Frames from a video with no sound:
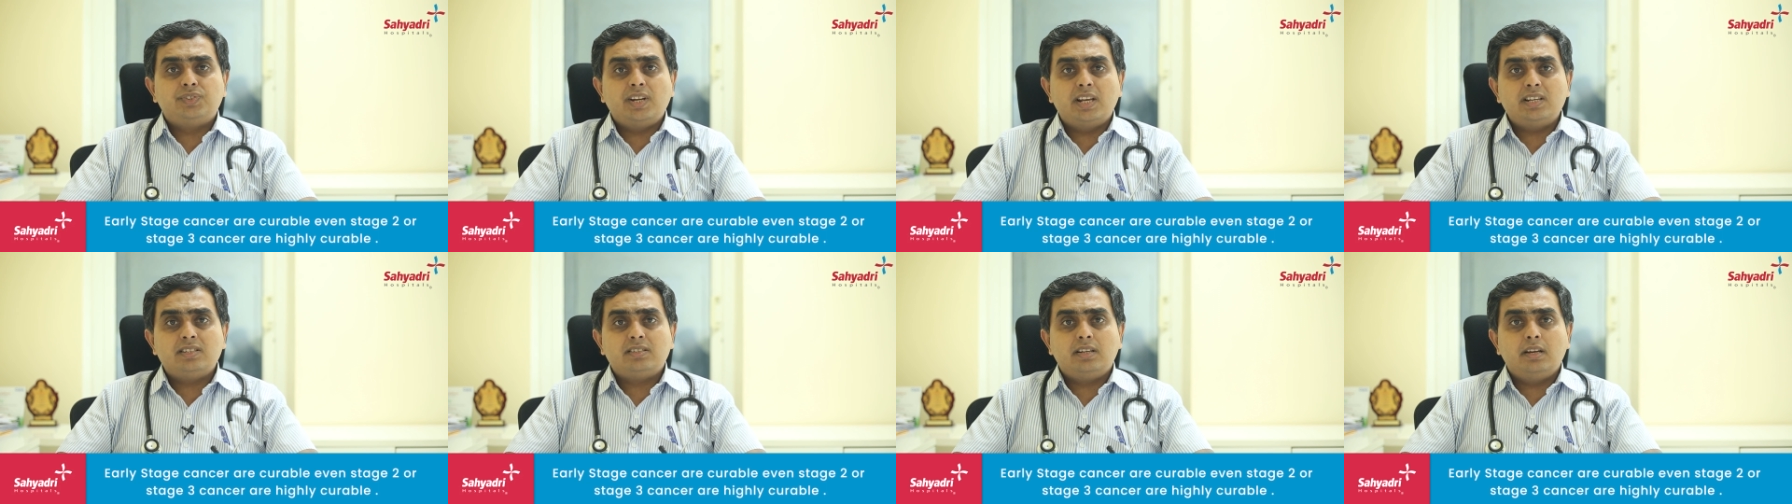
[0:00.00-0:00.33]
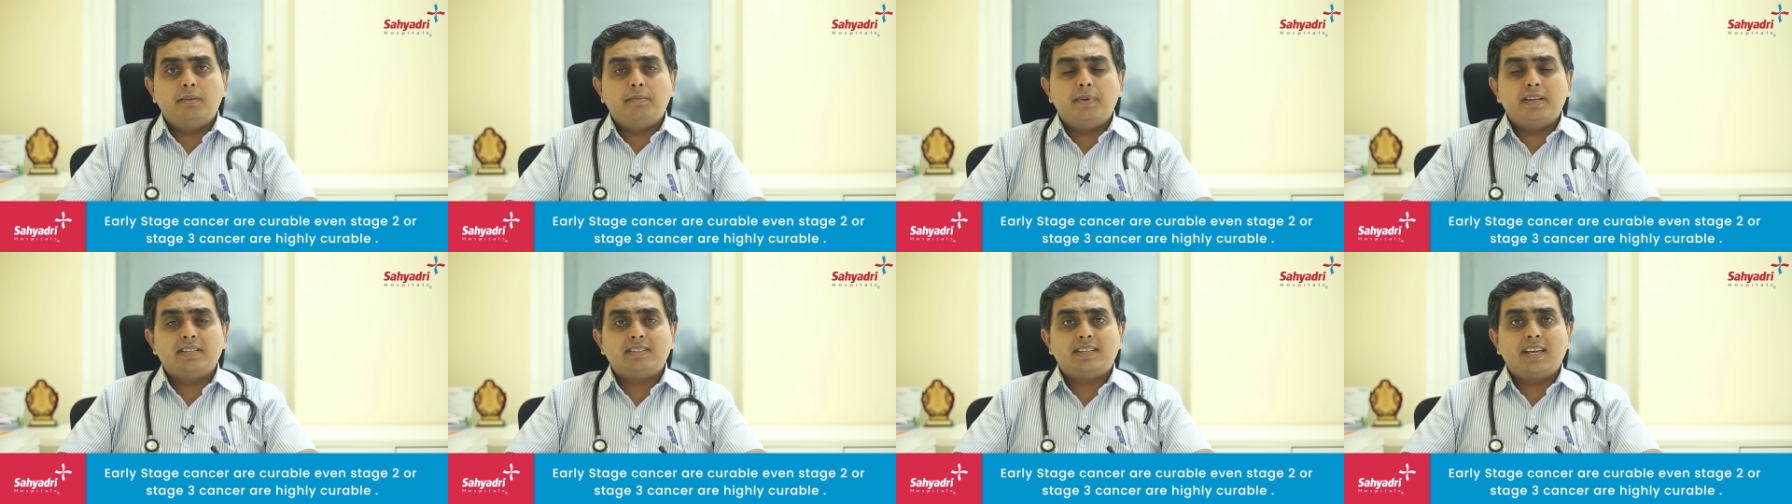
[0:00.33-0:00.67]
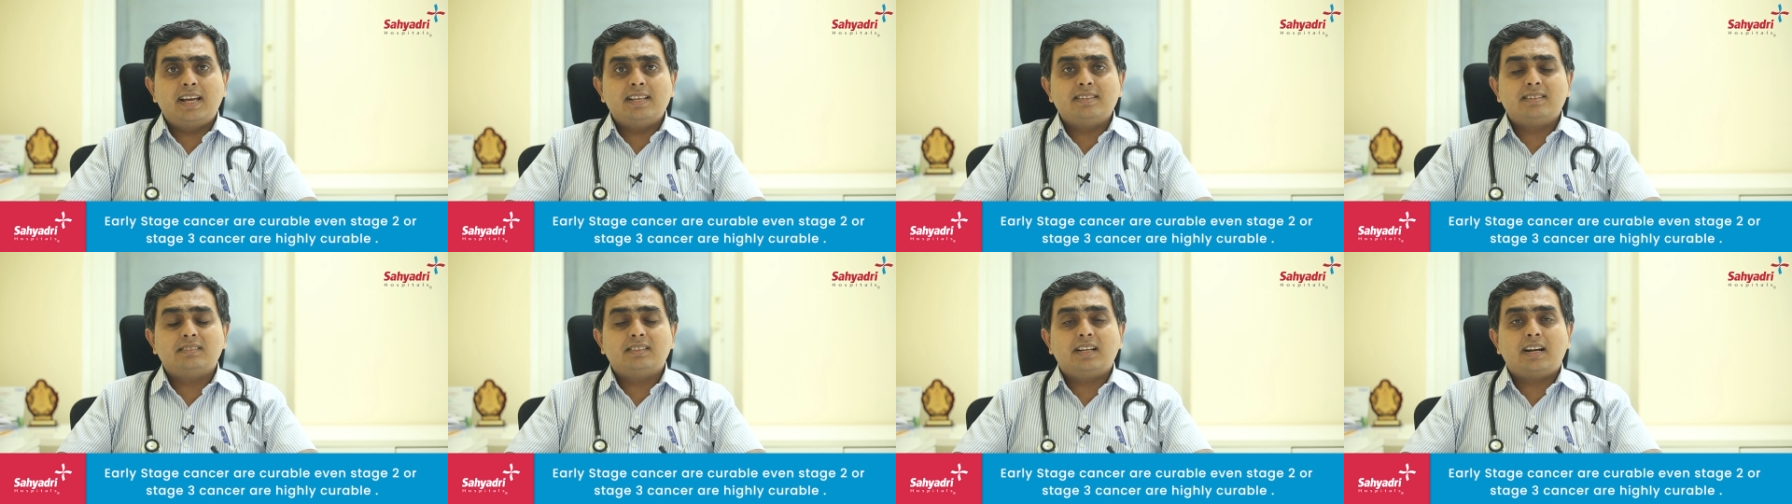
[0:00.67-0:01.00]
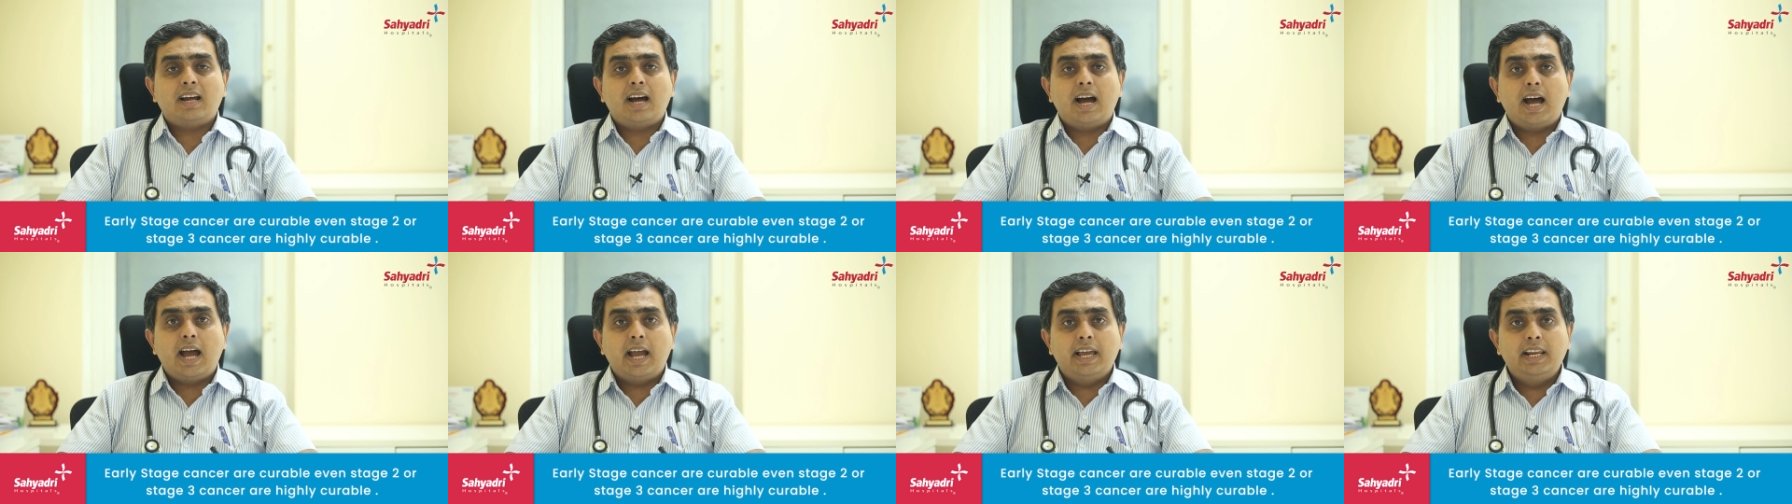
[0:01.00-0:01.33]
stage three breast cancers
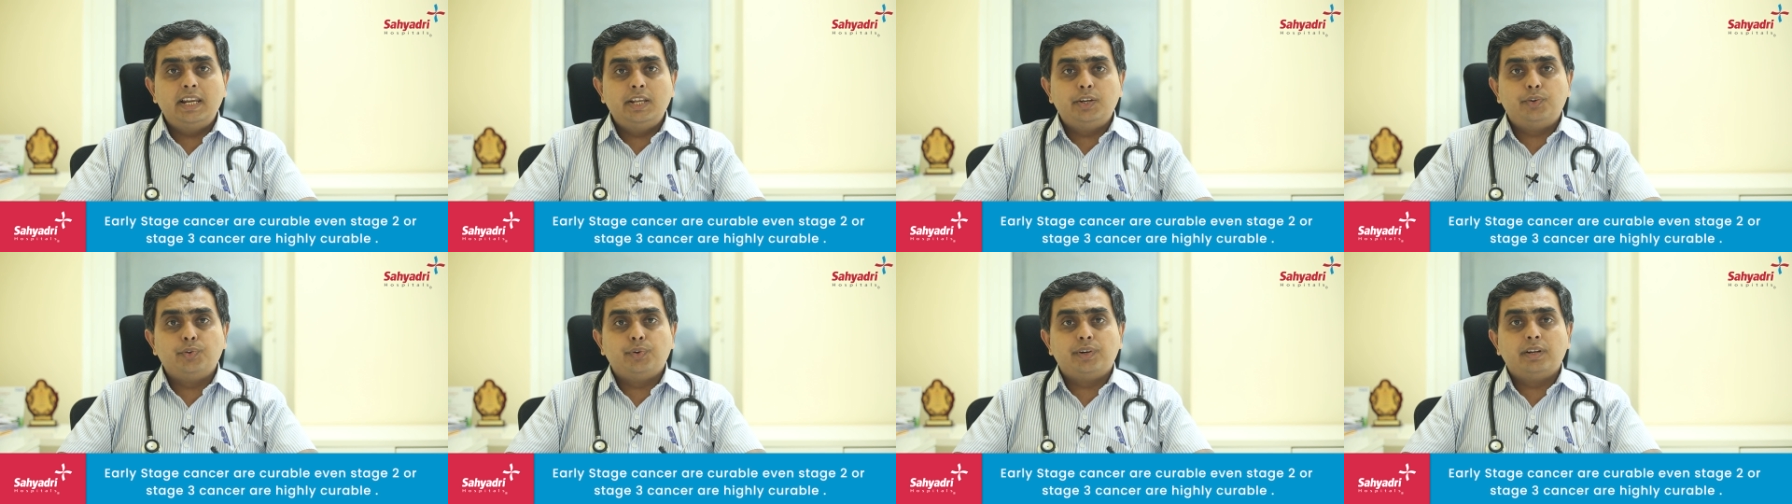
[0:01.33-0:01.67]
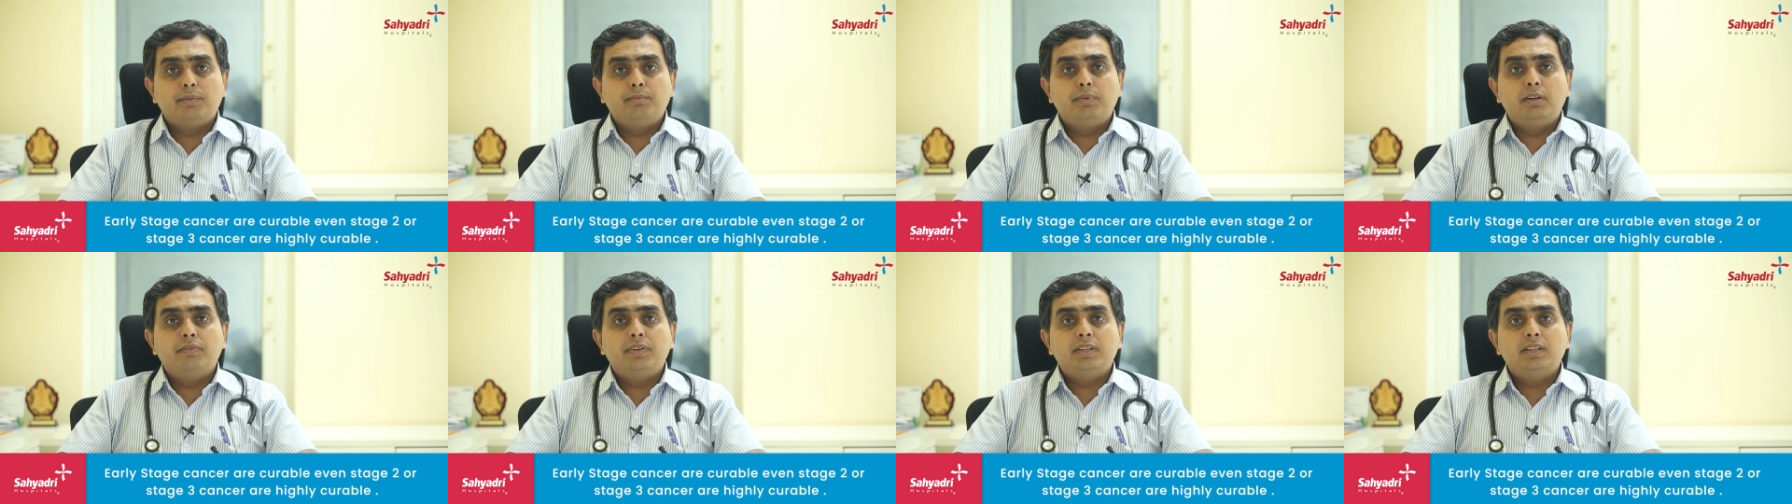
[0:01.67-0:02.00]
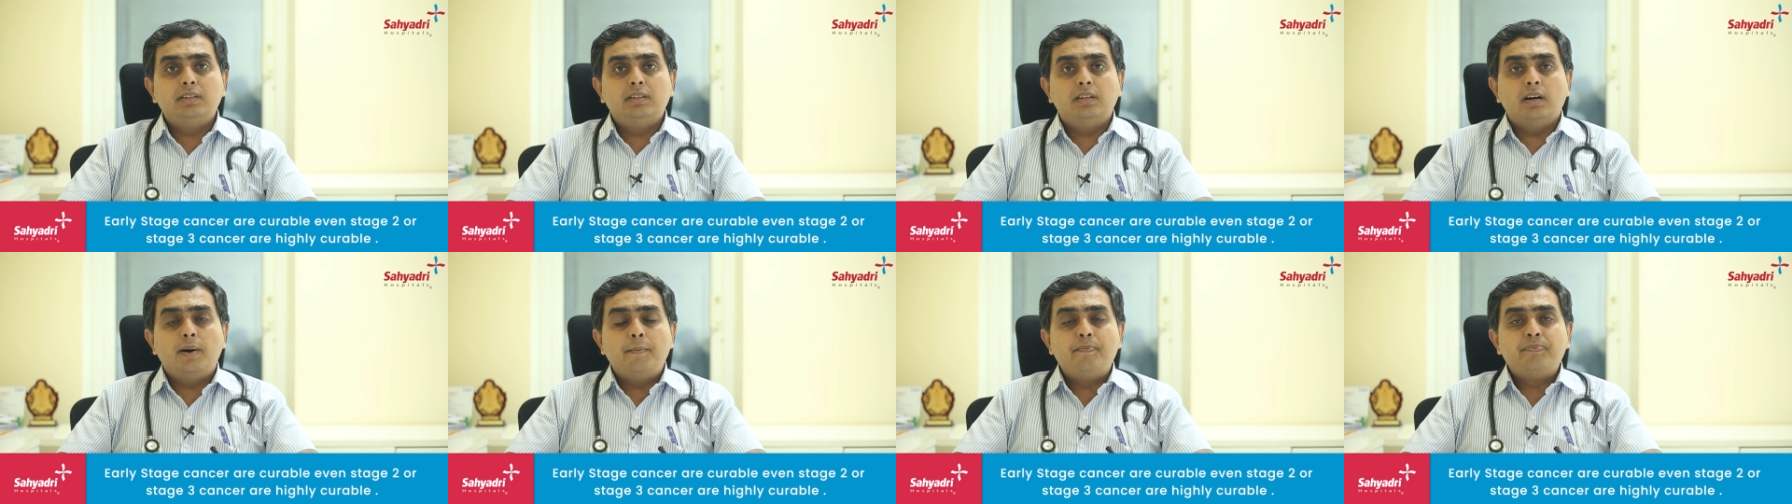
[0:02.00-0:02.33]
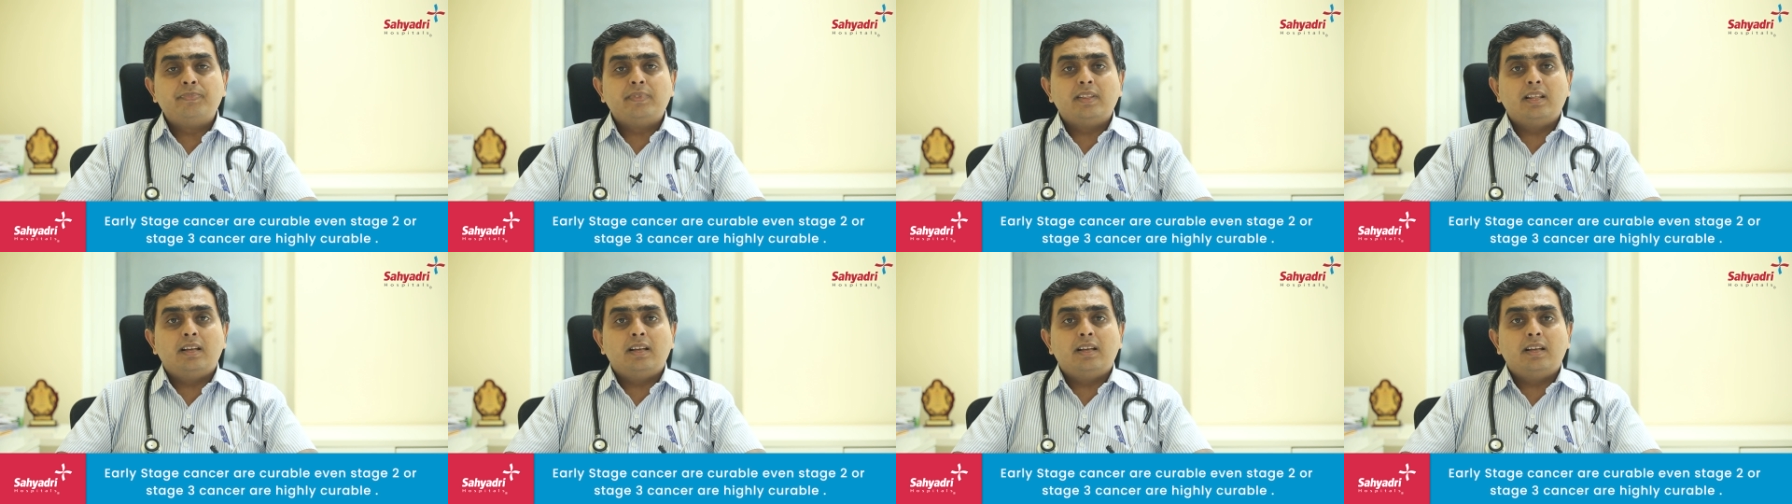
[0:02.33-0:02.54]
are highly curable with the